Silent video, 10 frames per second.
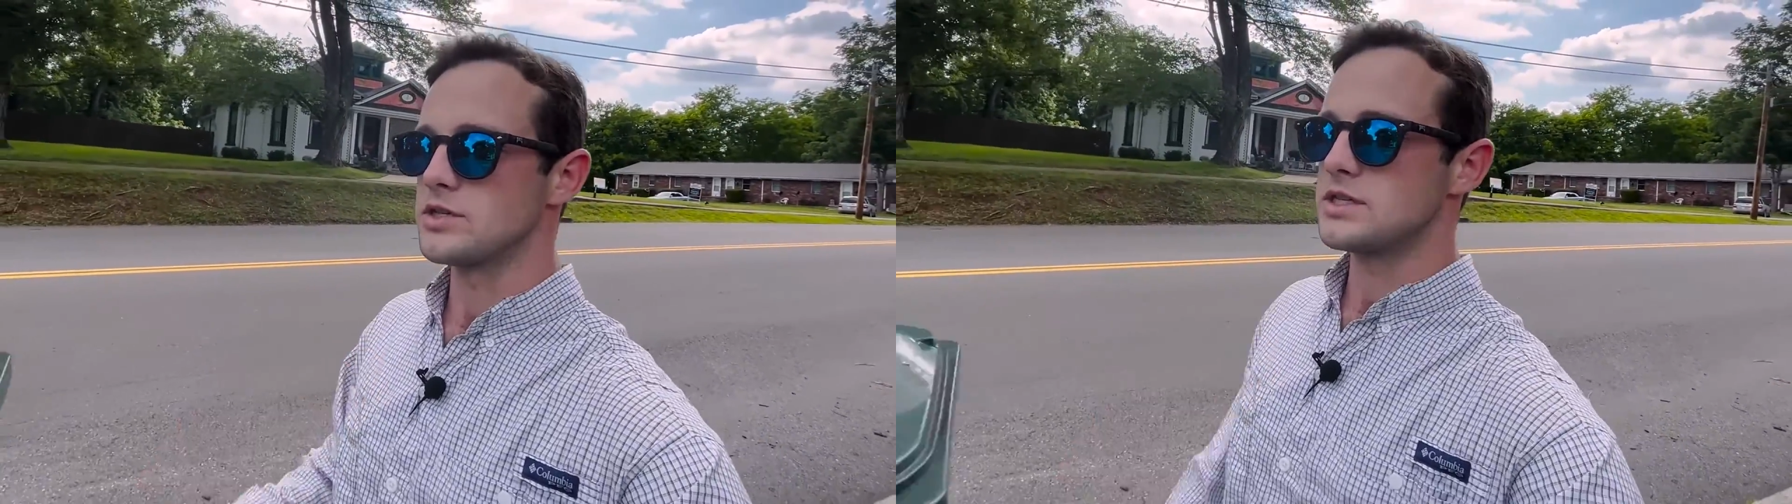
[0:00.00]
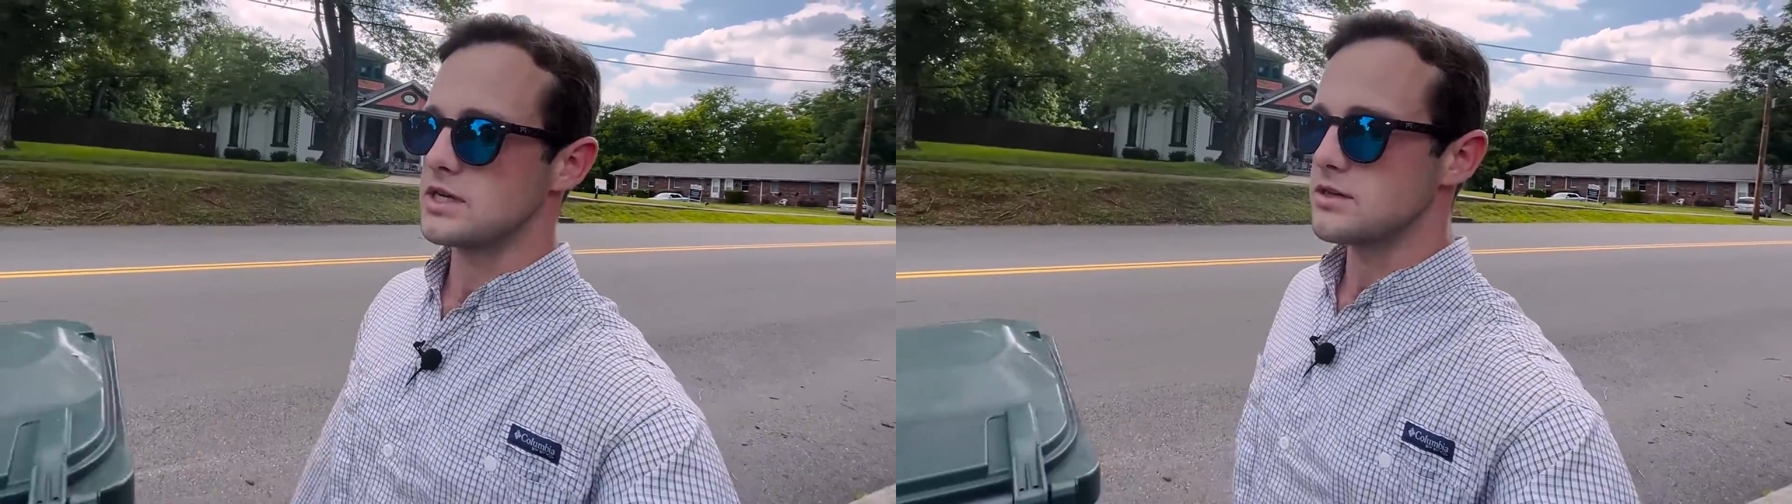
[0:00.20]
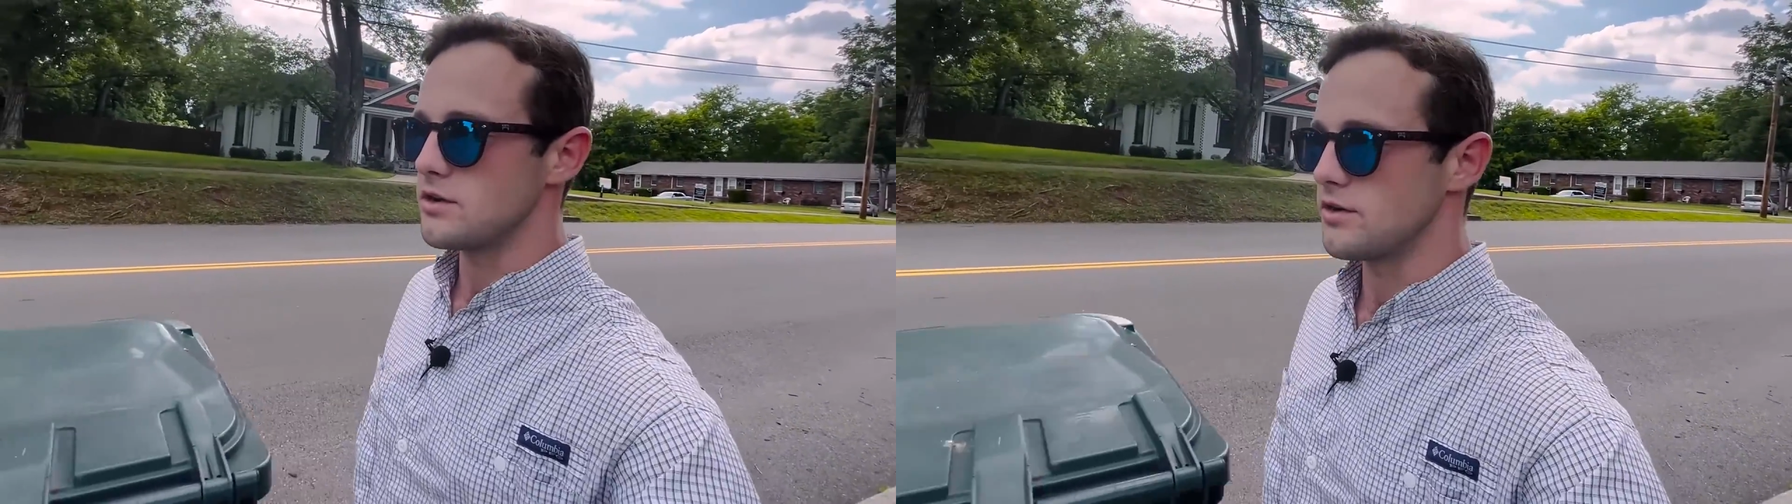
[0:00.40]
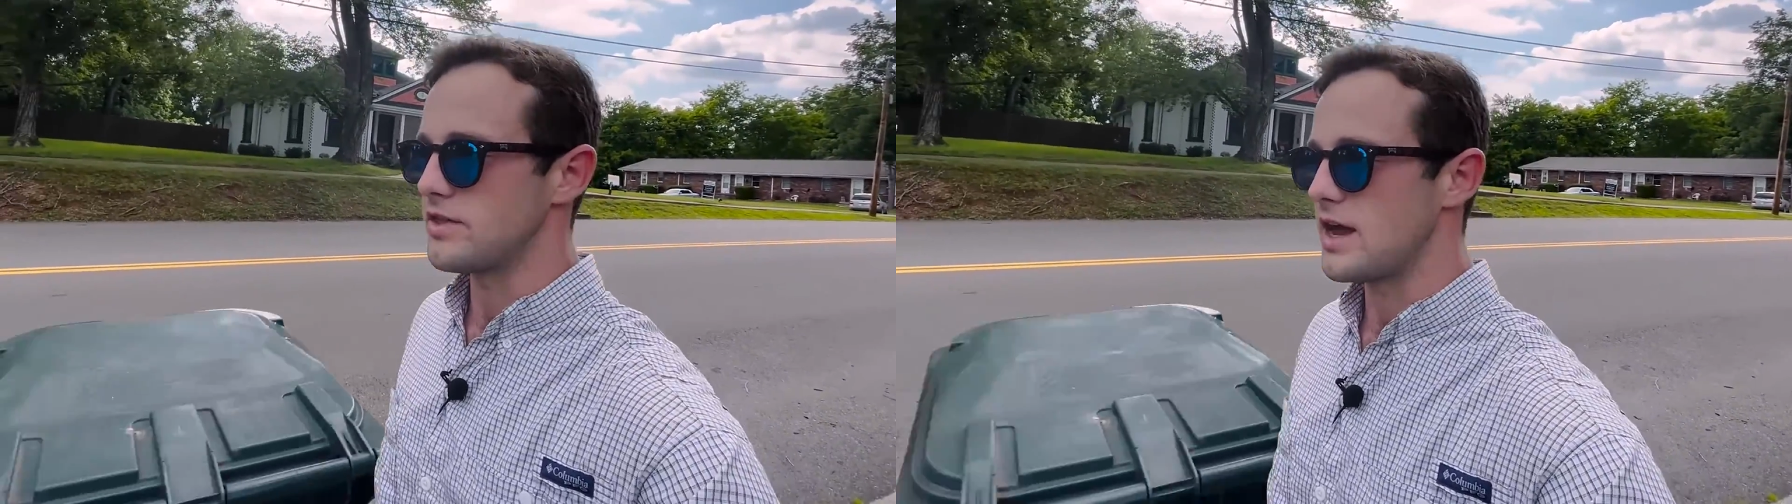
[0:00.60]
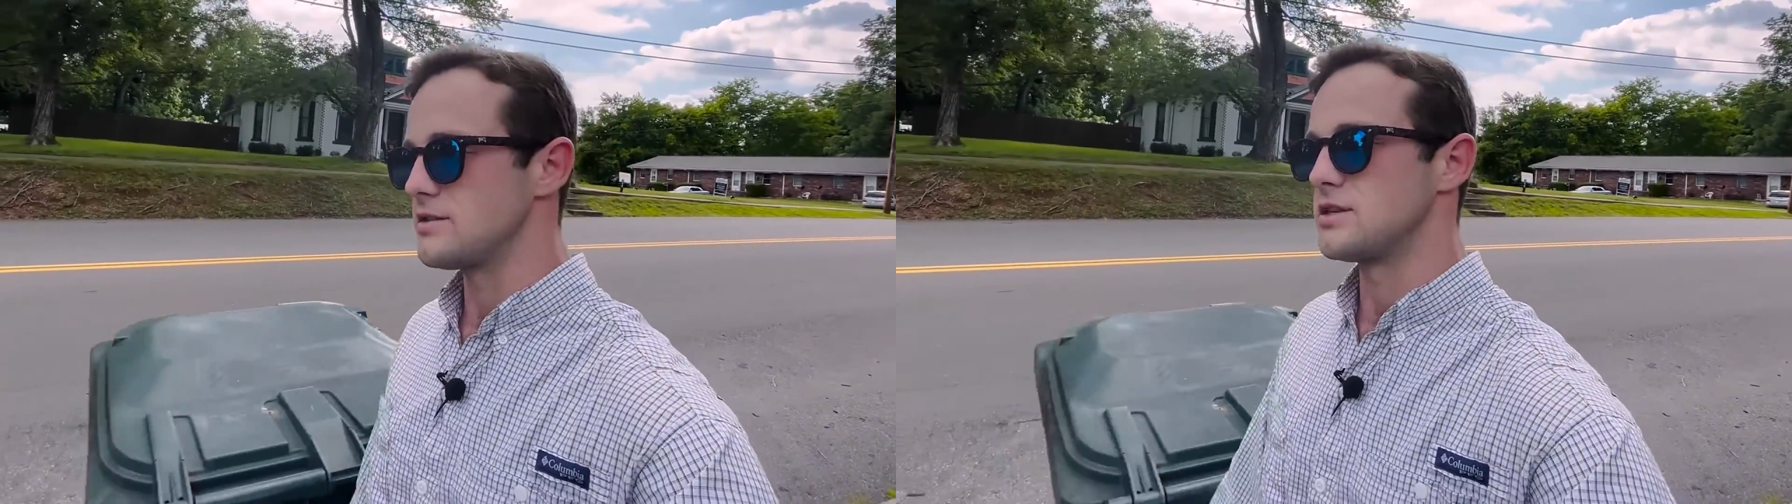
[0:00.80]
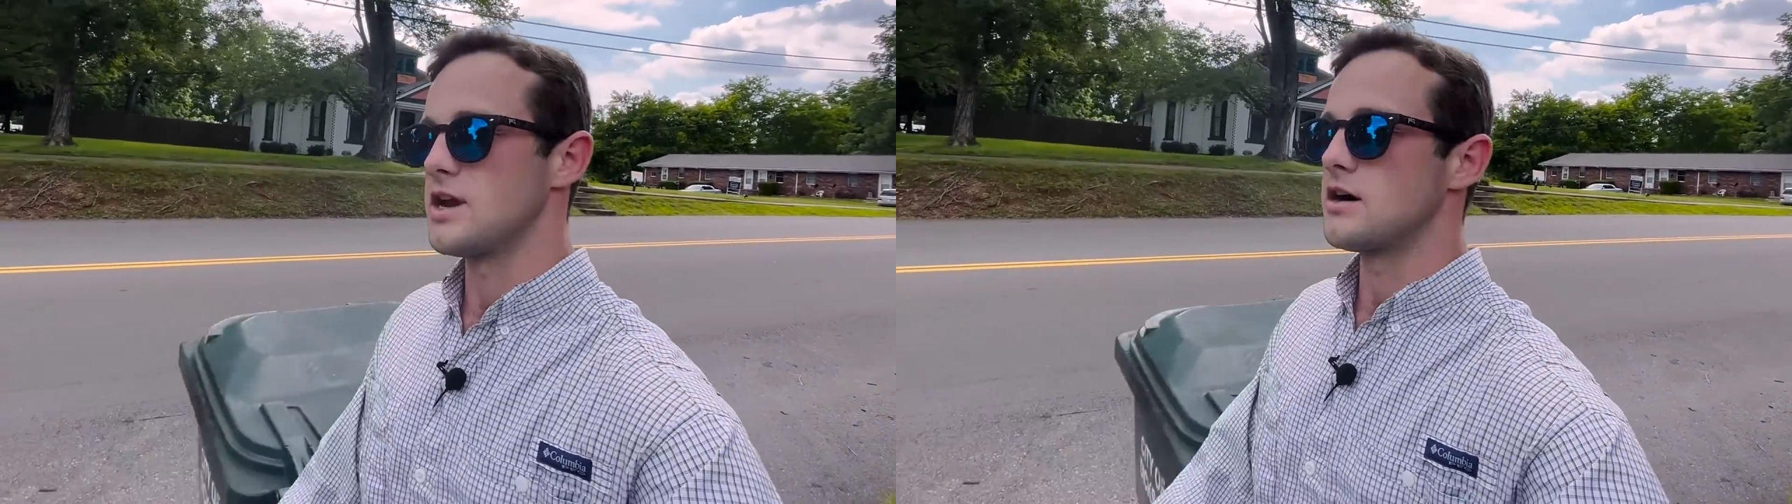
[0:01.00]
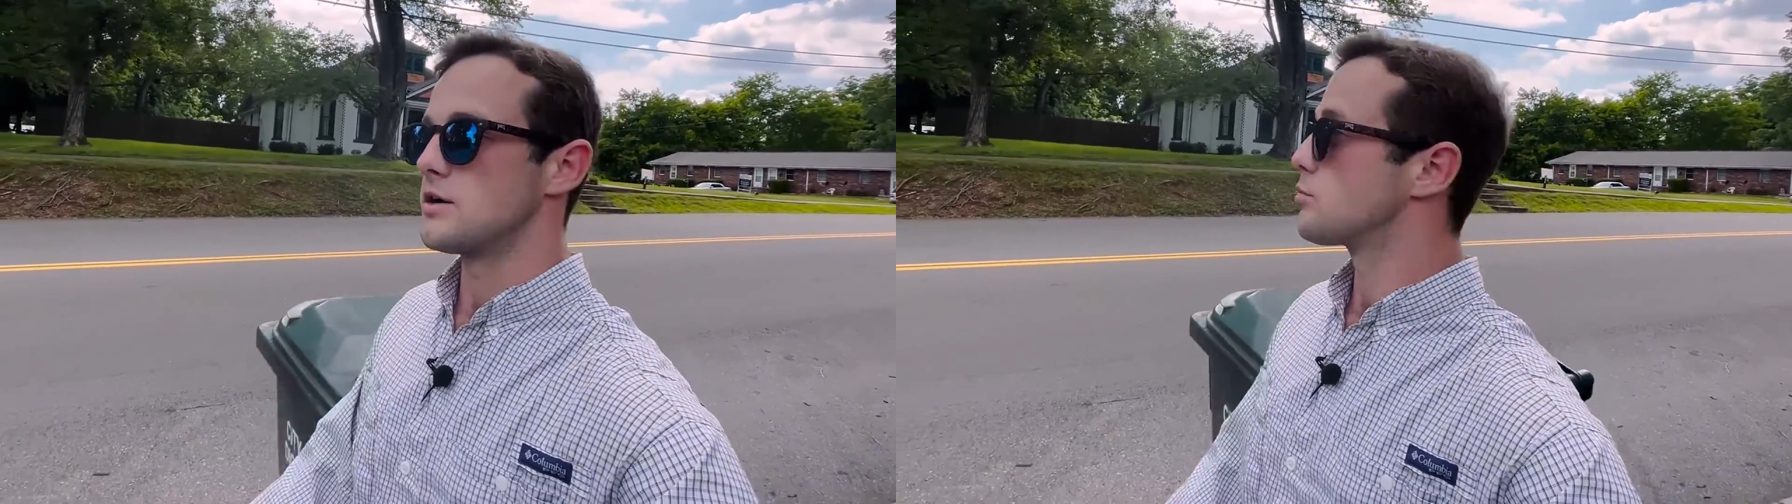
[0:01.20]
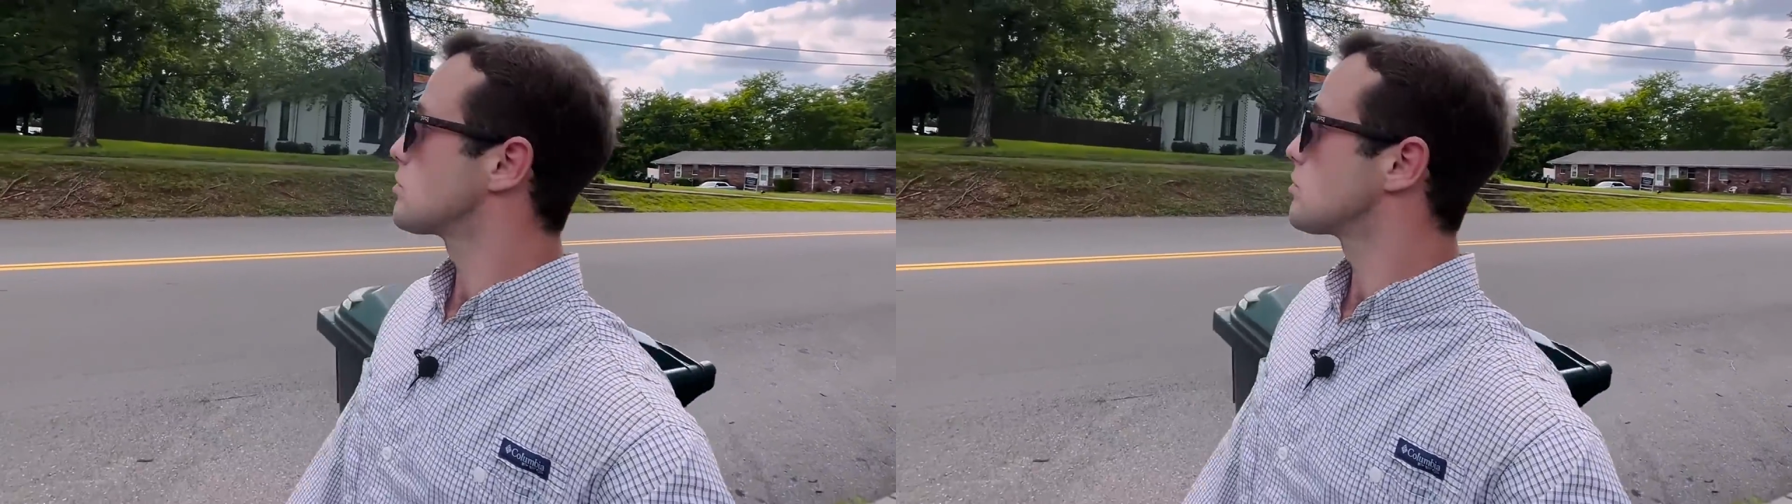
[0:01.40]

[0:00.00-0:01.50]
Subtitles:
$600,000